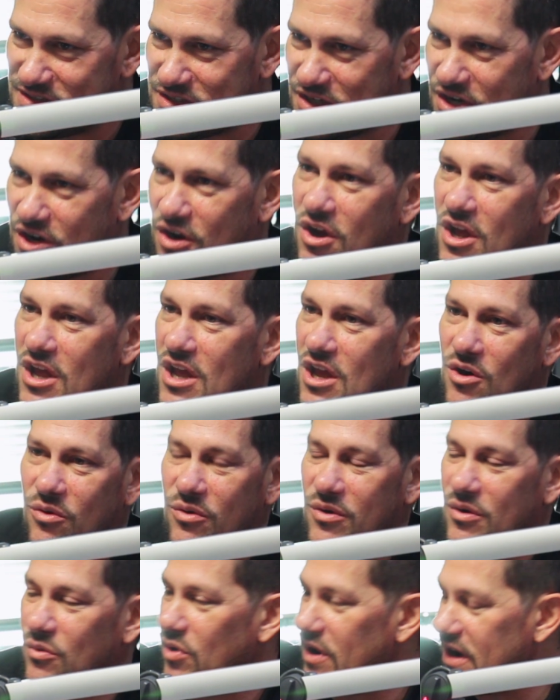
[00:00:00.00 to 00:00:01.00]
I know,
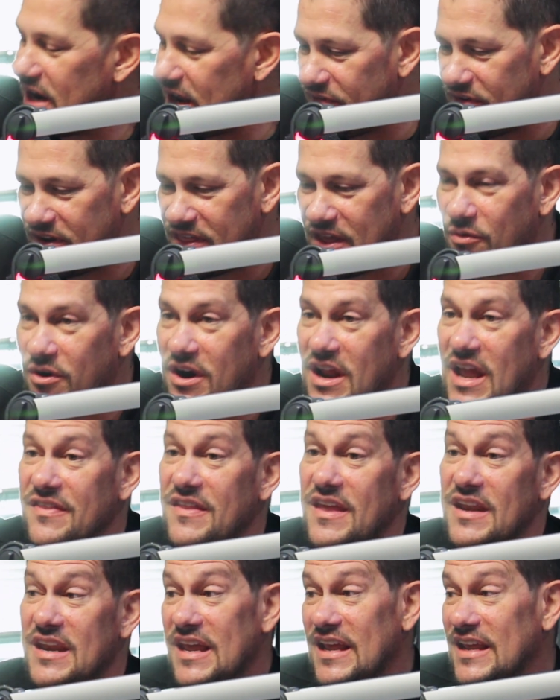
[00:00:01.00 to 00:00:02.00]
you know, whatever they were,
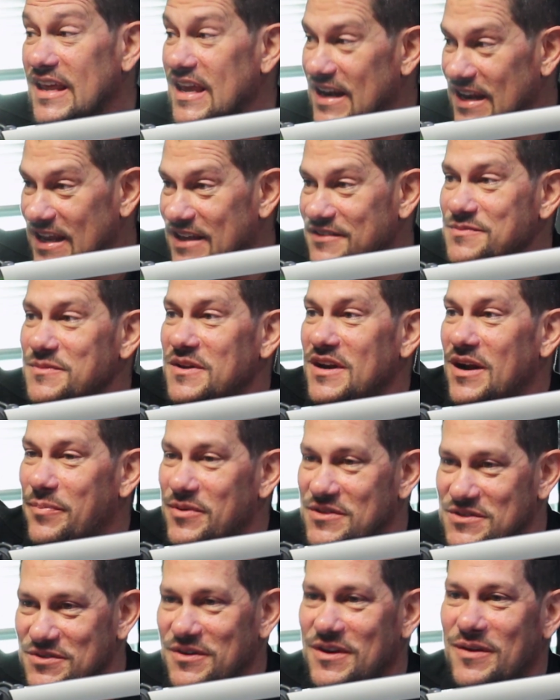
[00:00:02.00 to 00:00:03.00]
and then again, it gives me an
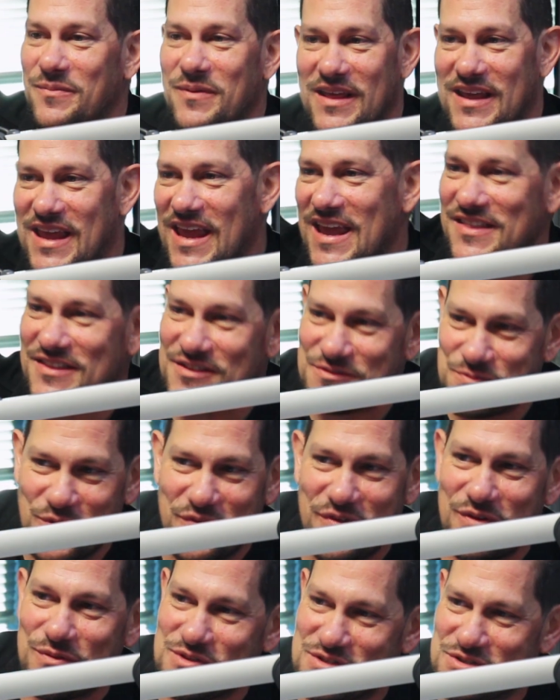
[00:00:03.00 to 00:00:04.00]
opportunity to be like, hey, this
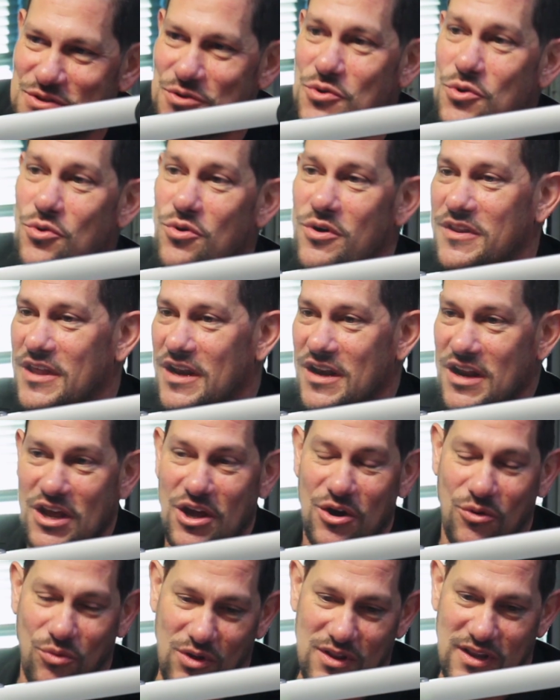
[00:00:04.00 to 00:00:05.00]
movie was so cool, and then
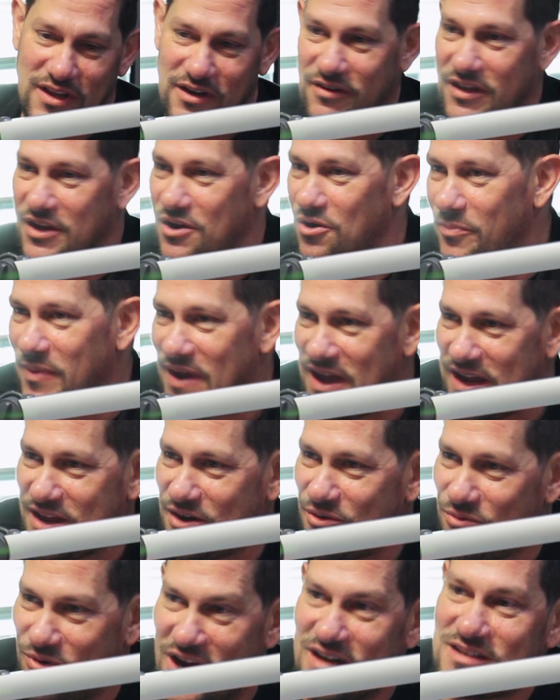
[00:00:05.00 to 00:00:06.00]
we'll literally go back
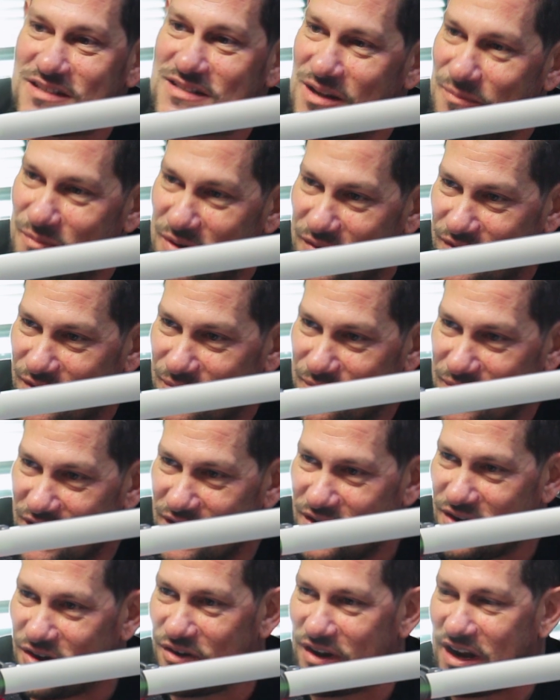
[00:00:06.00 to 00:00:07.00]
and watch some of them,
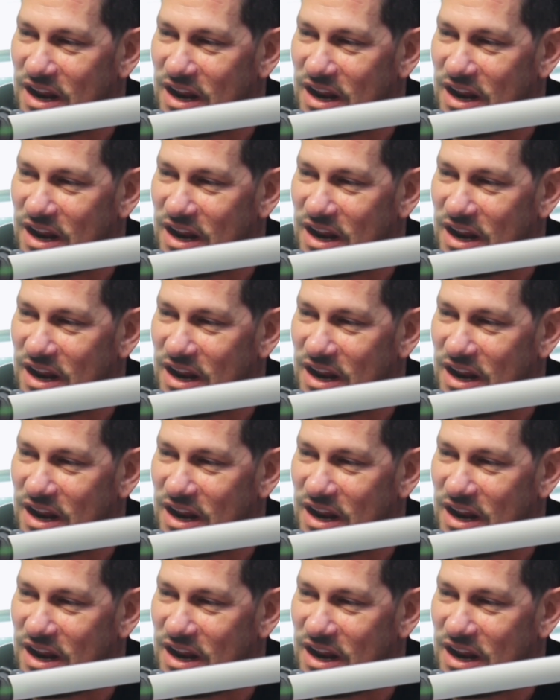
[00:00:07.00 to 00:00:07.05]
you know.